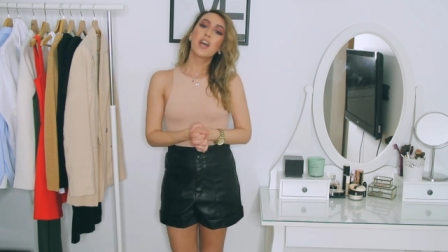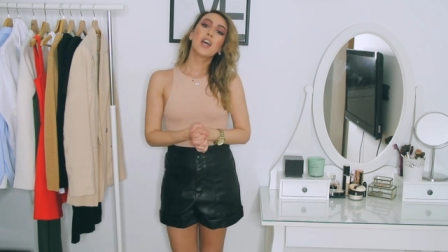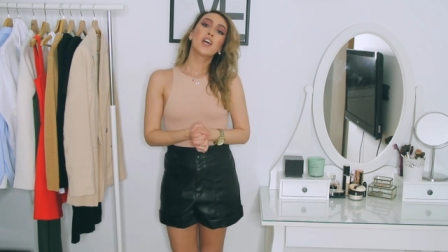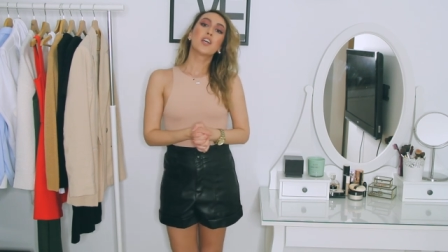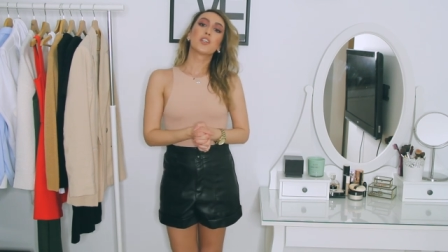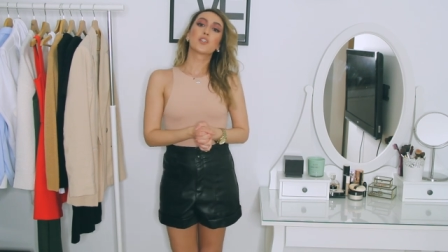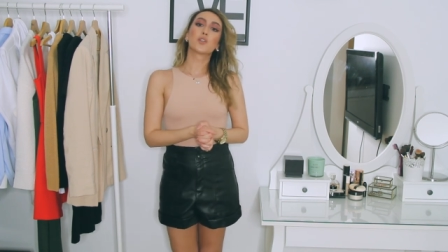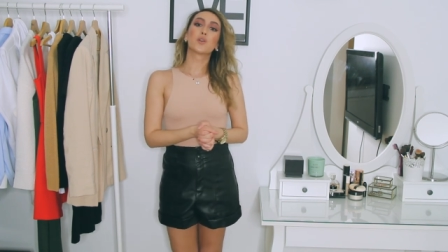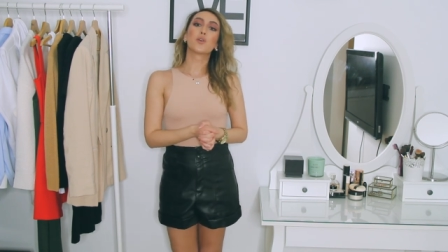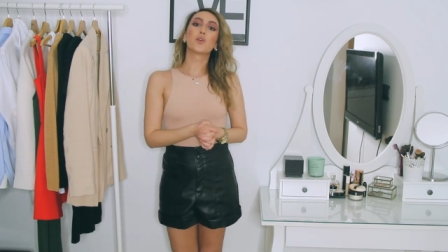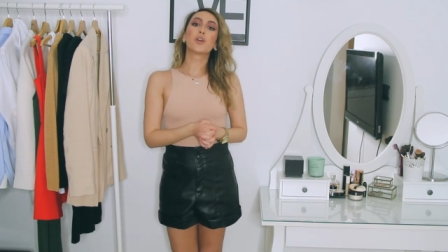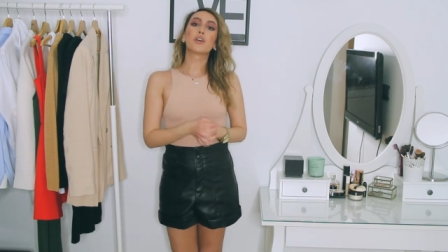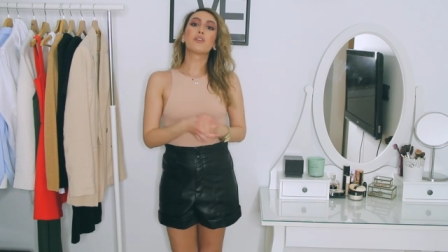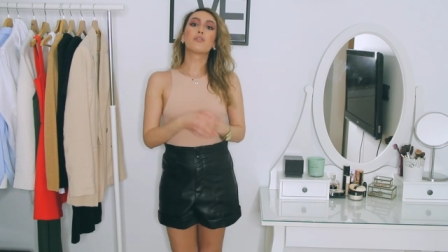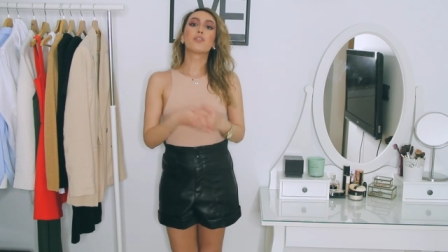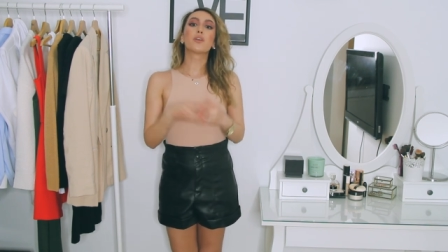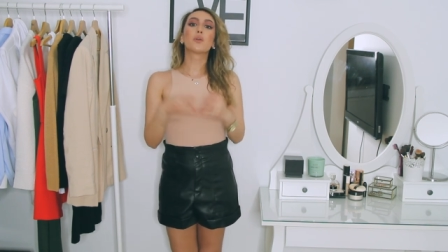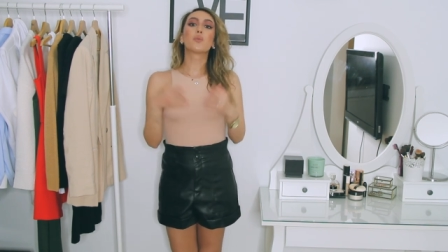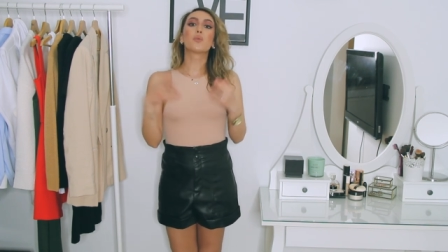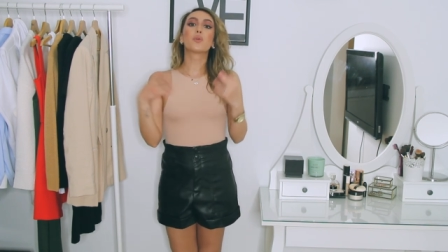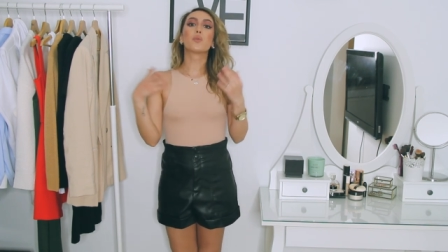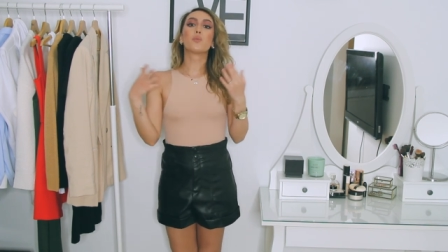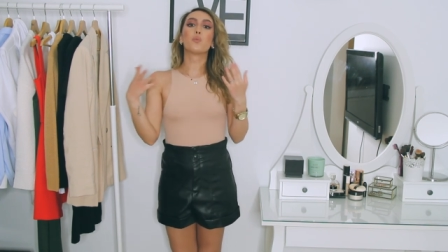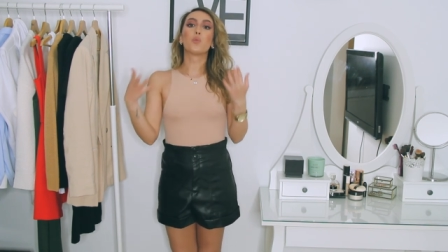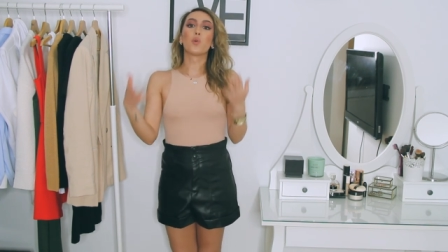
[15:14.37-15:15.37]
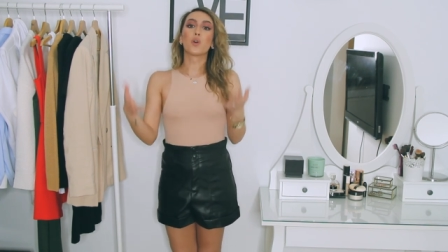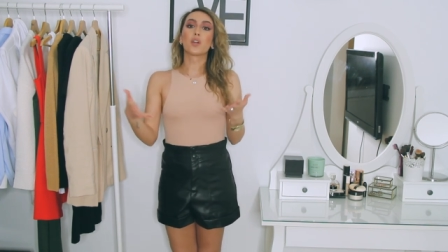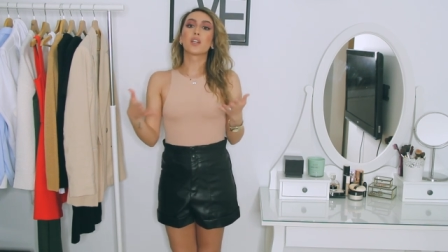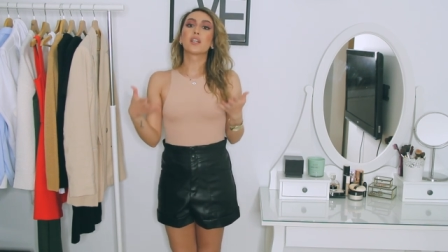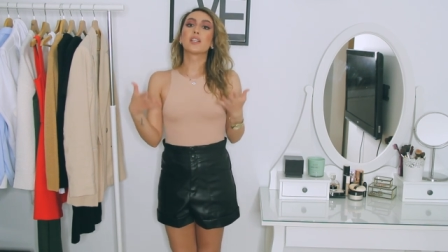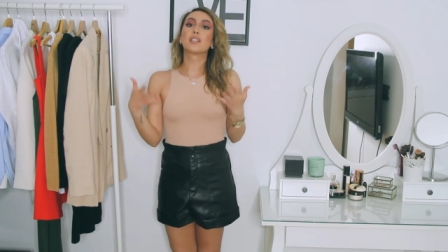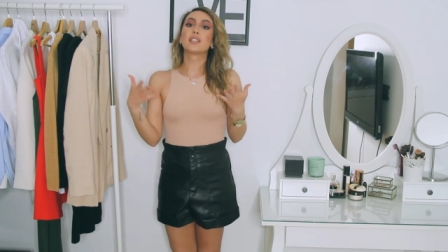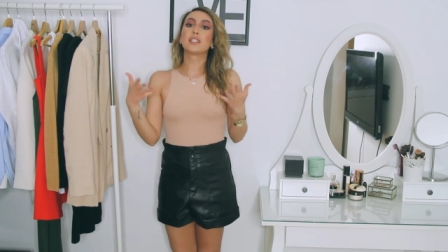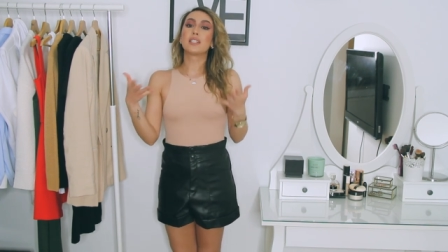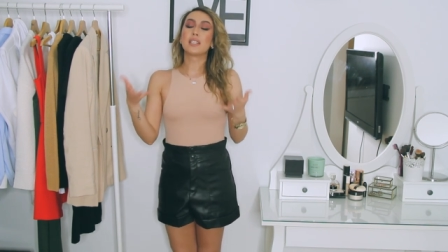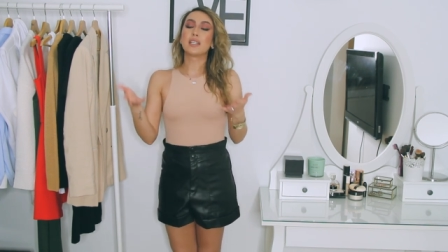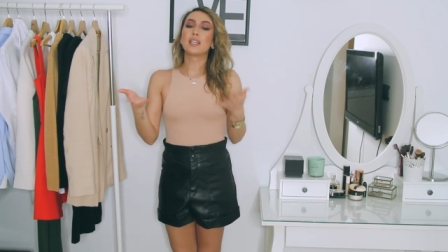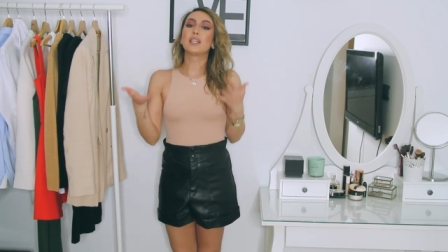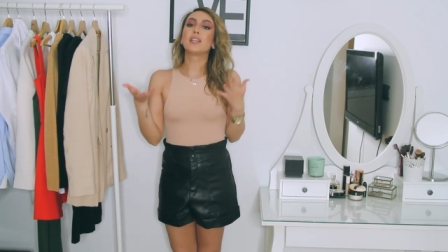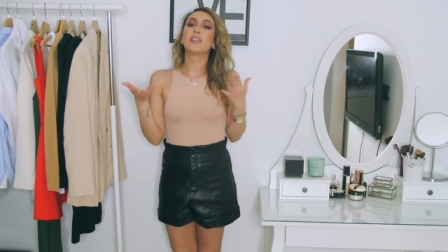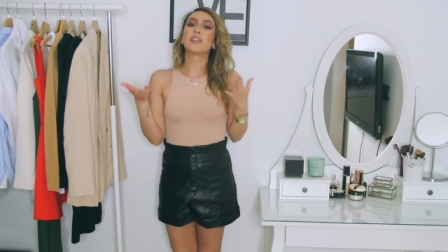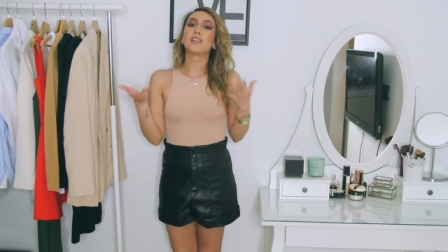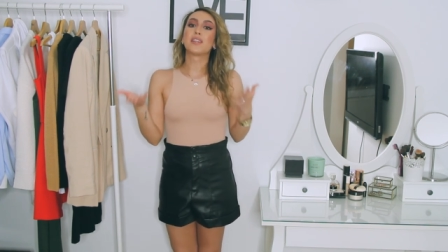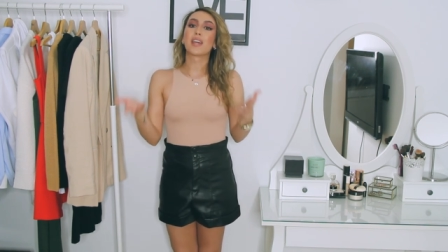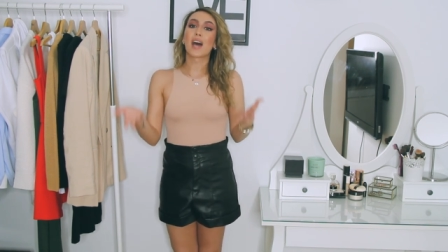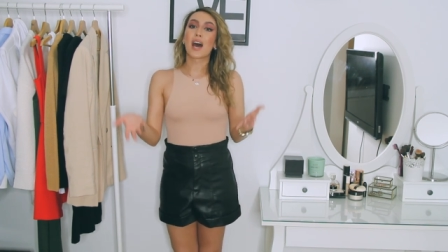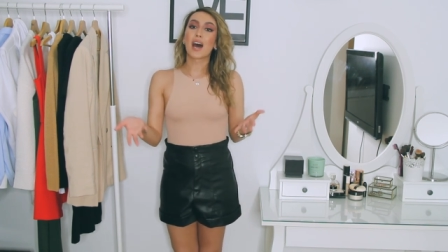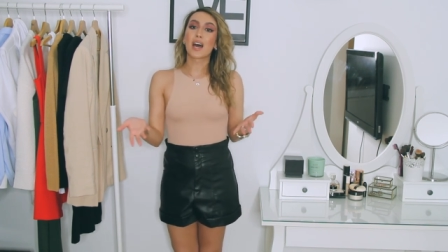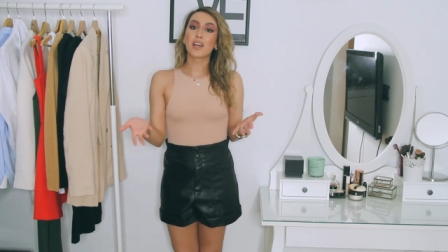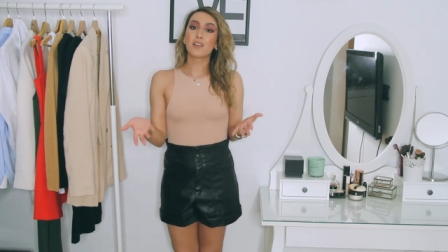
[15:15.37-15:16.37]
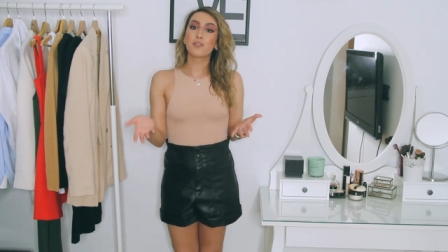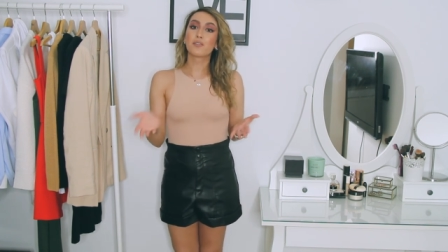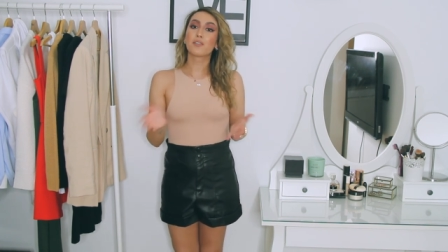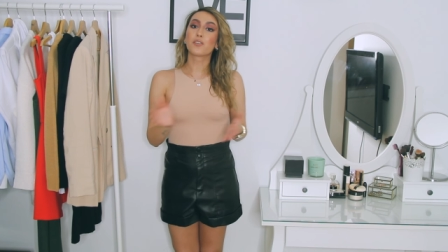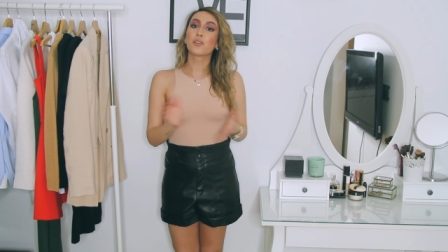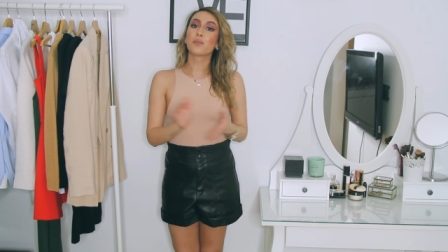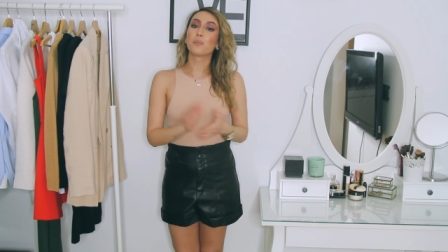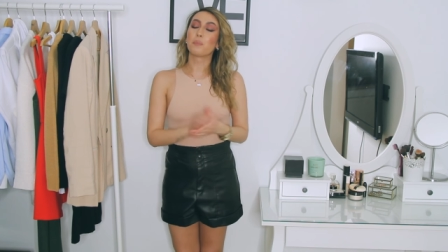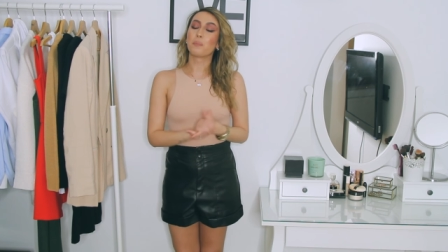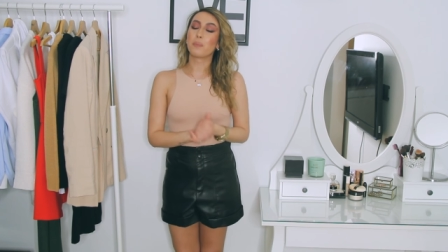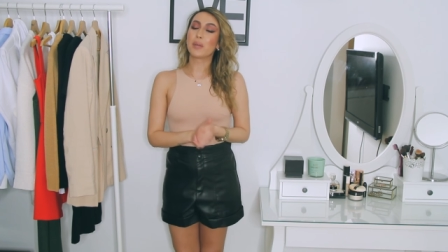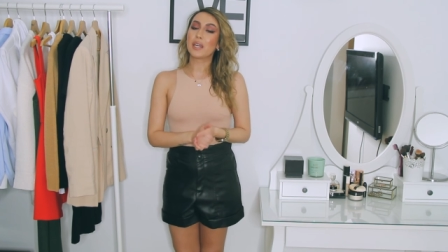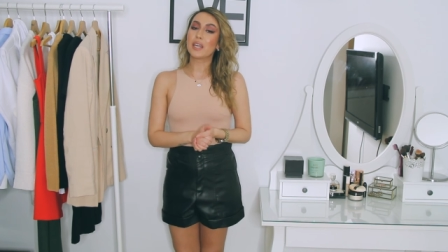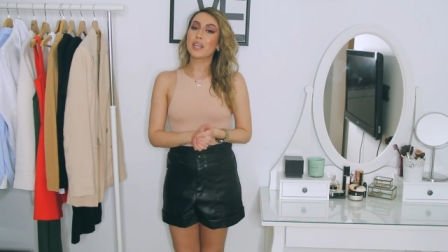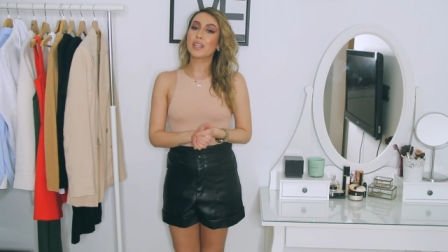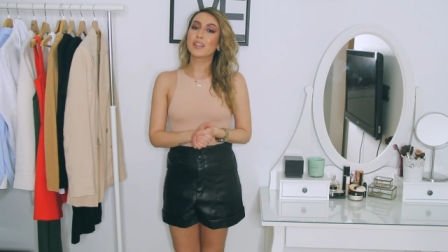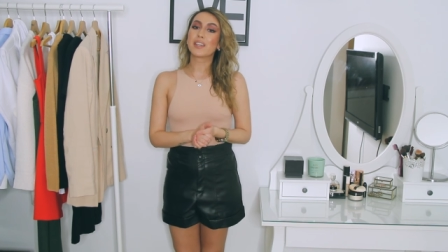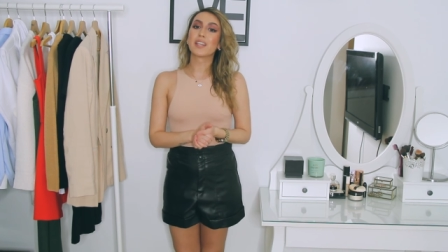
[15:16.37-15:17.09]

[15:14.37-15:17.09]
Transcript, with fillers: So if you would want to see that from me